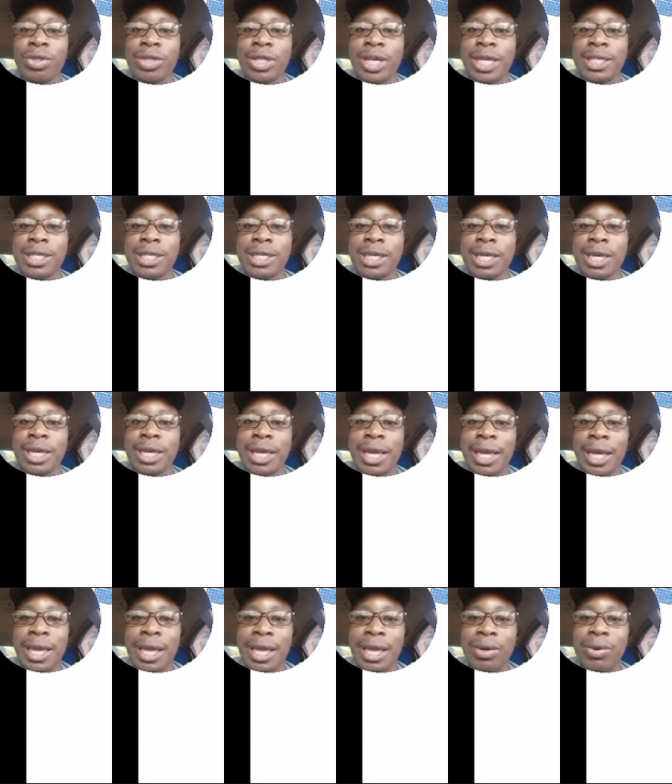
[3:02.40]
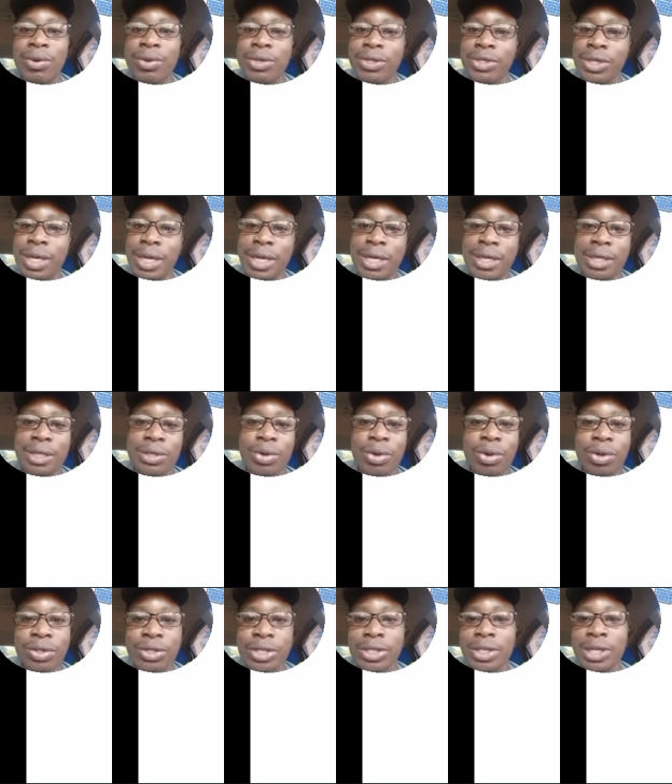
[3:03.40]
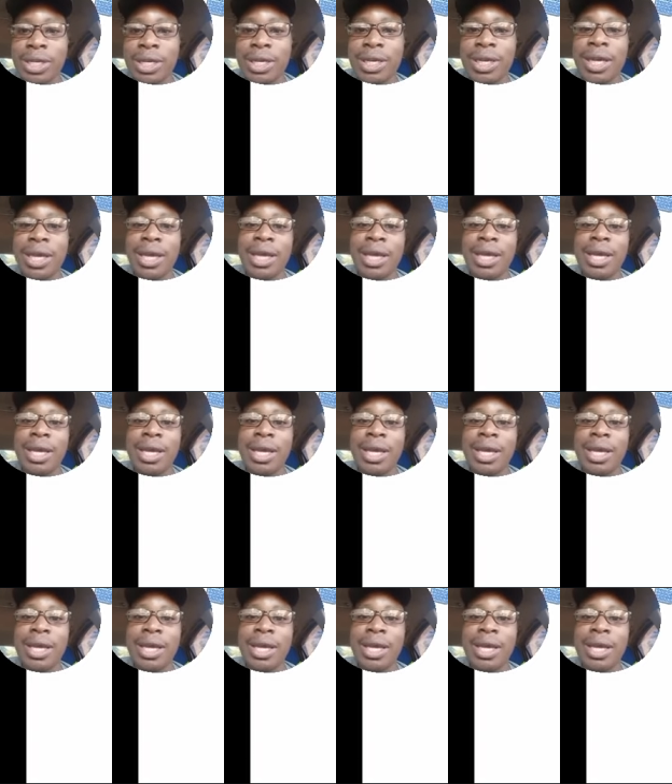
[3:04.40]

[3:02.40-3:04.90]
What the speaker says: that air contains oxygen,